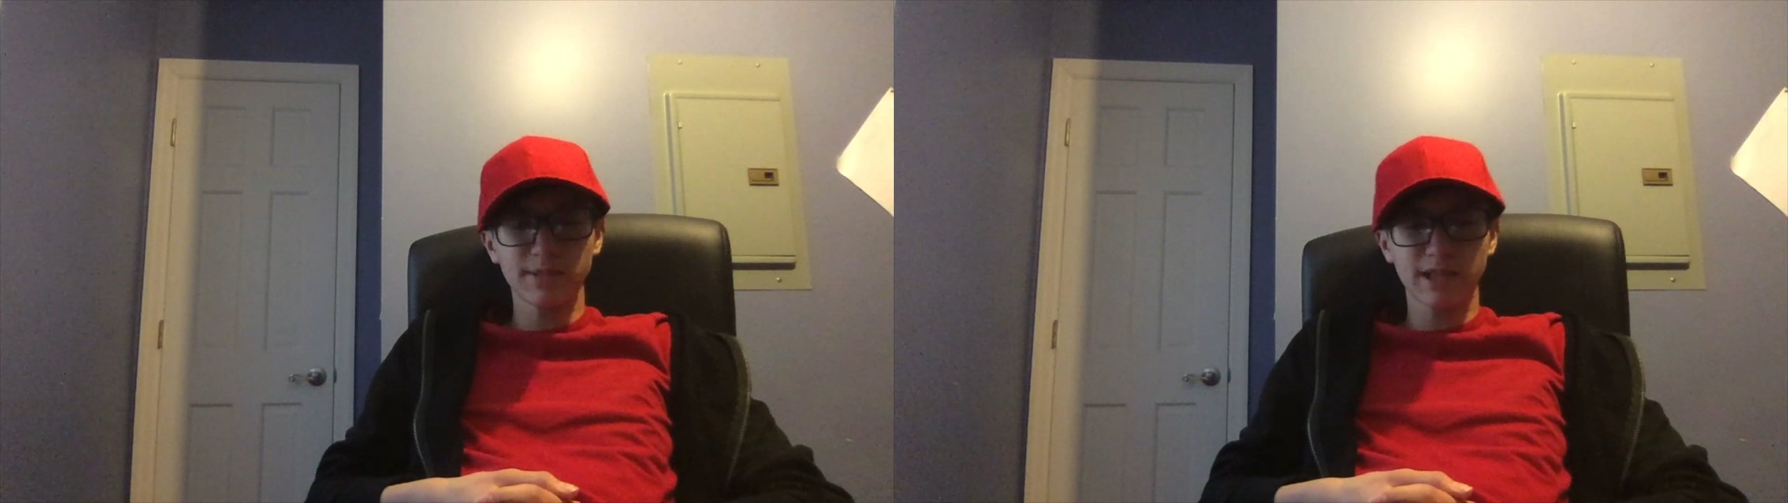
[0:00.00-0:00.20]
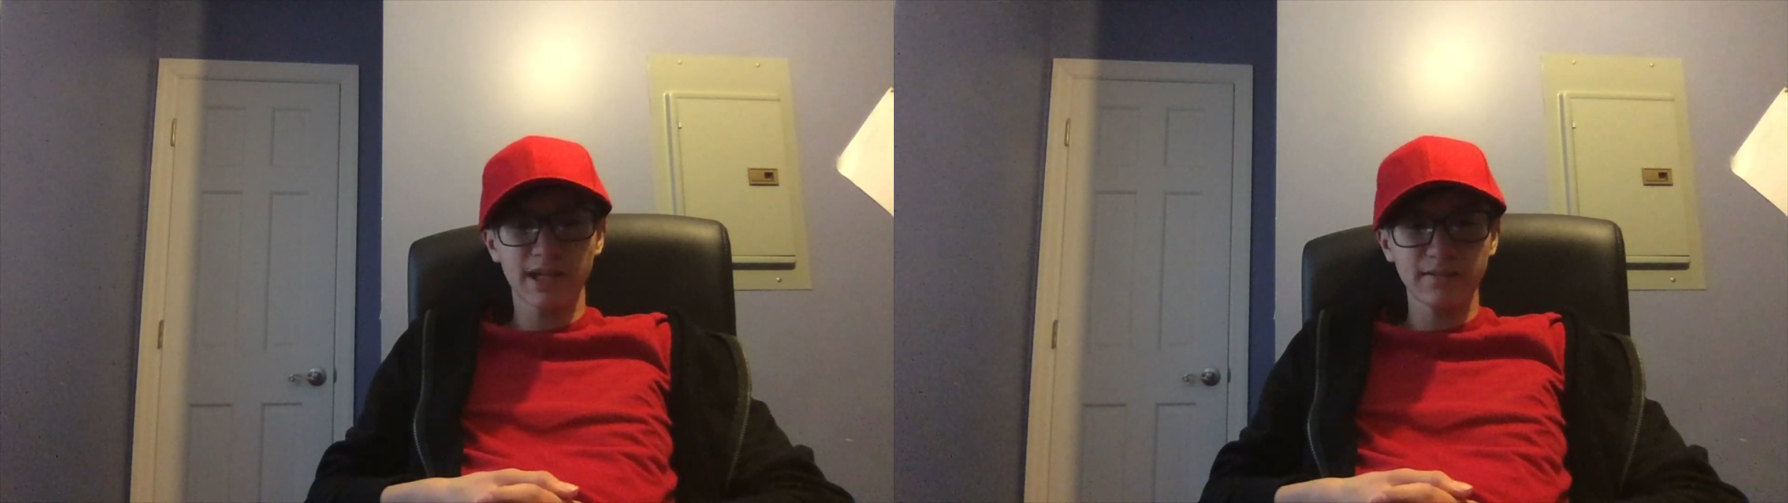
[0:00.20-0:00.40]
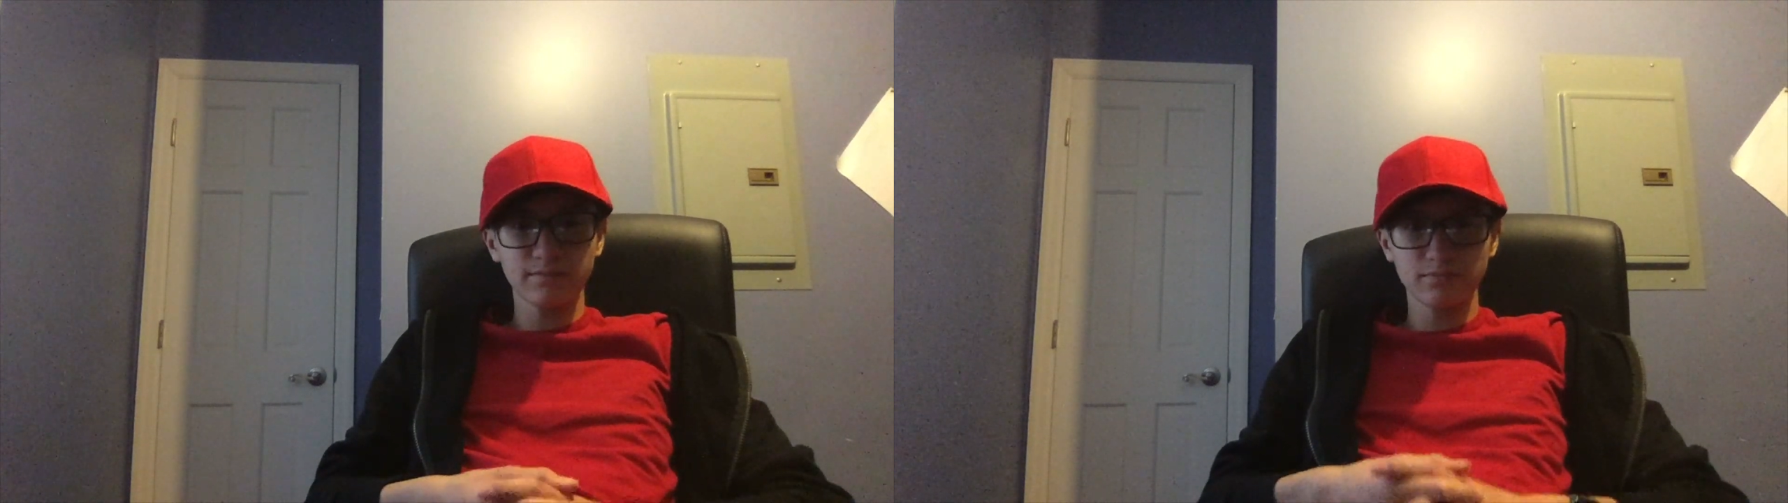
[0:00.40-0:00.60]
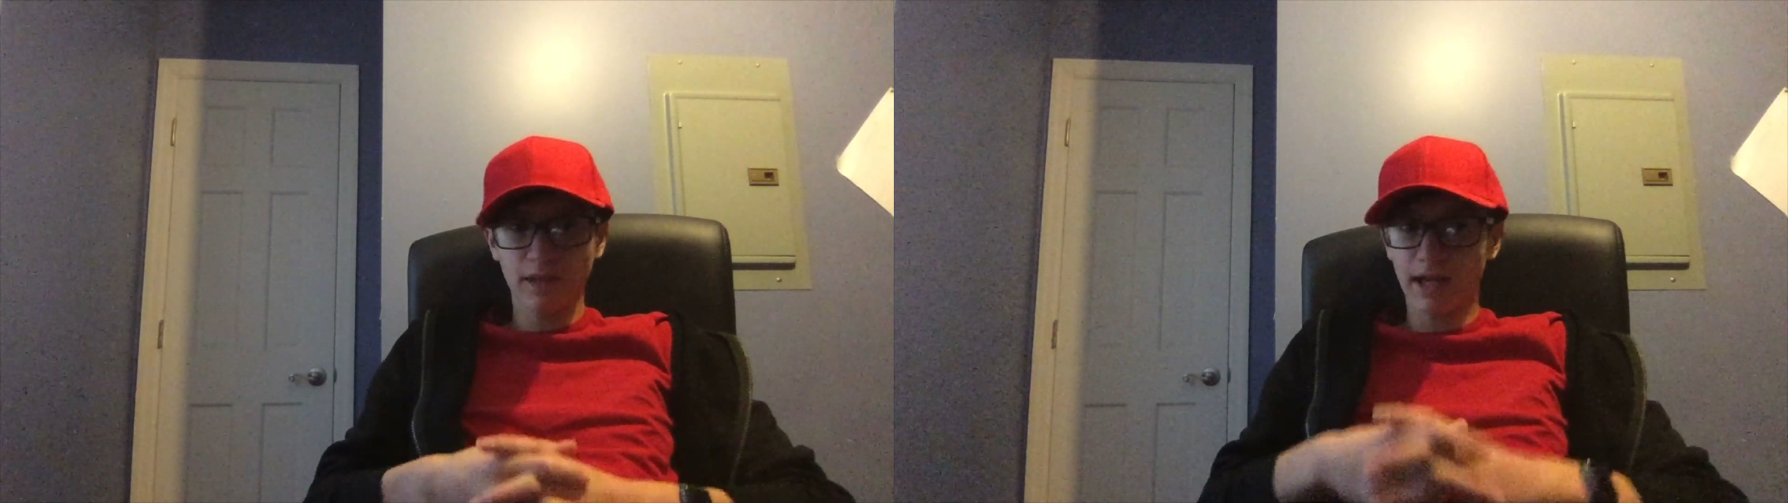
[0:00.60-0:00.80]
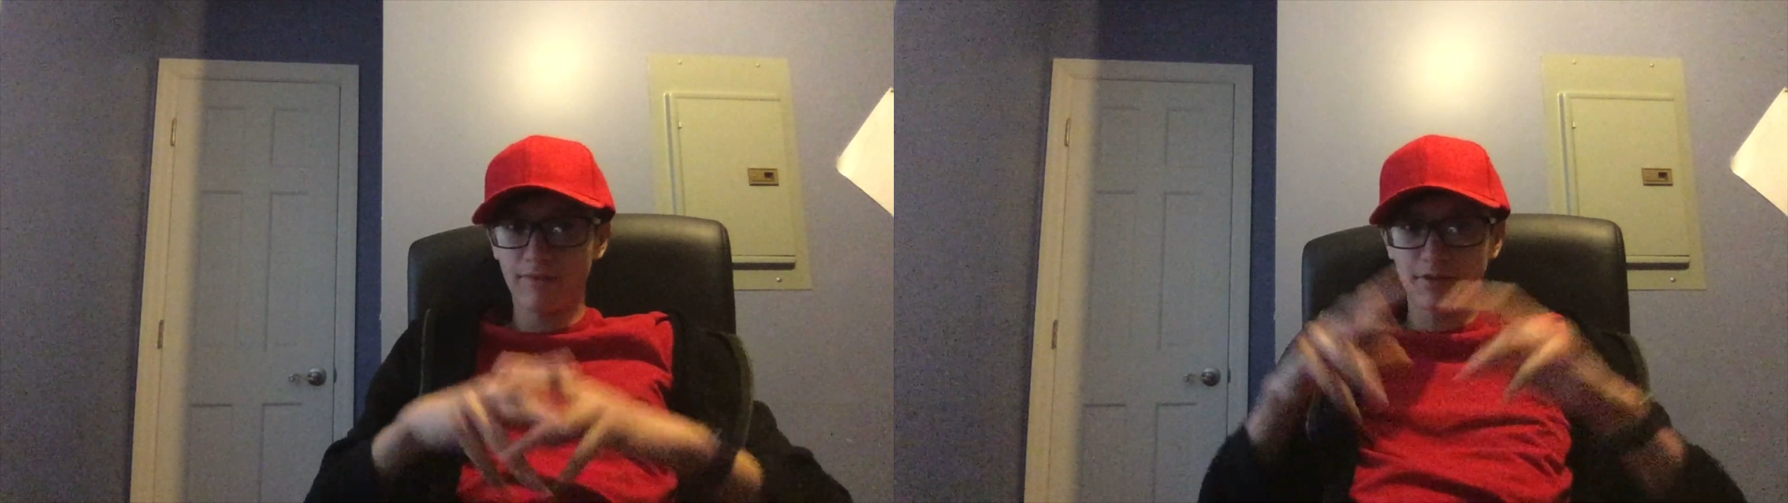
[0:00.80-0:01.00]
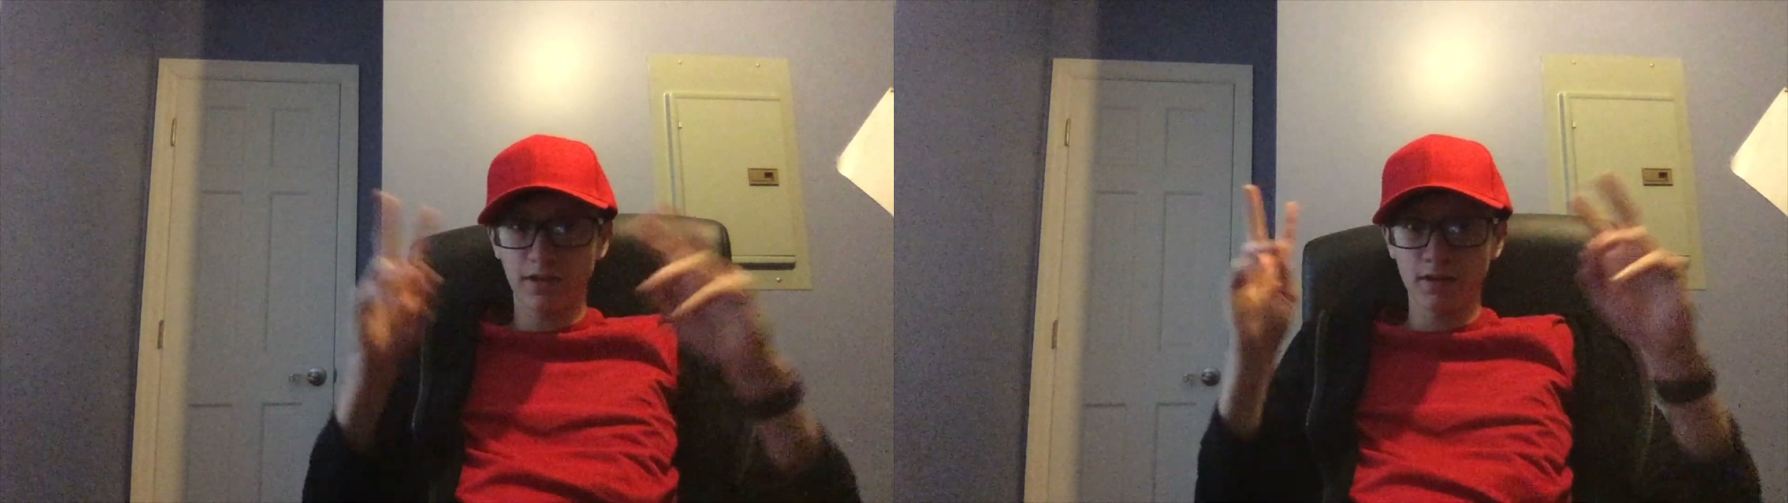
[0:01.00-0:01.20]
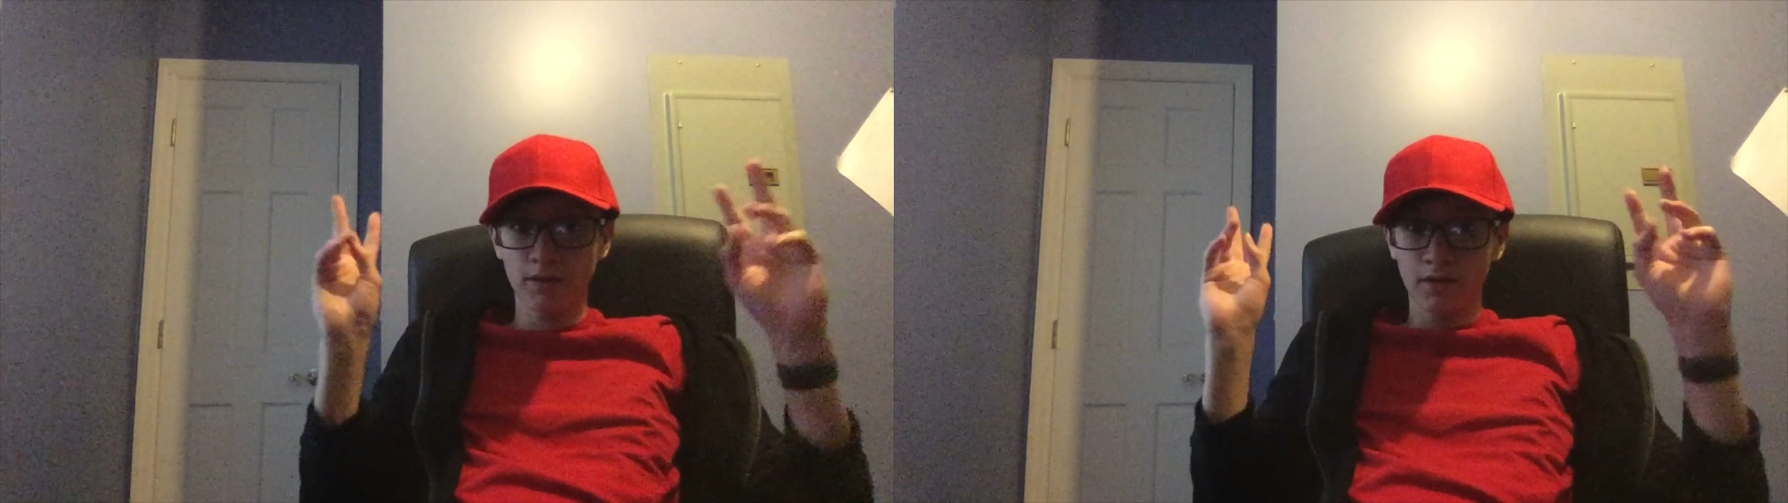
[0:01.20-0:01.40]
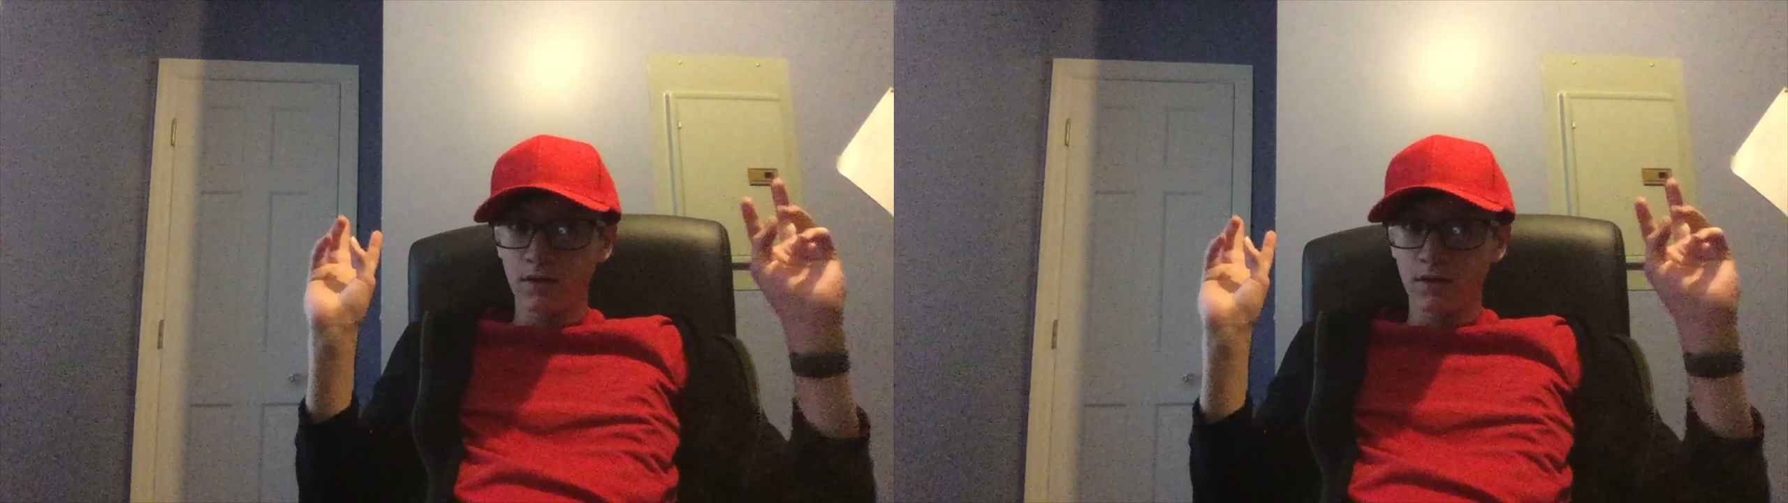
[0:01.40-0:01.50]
that have a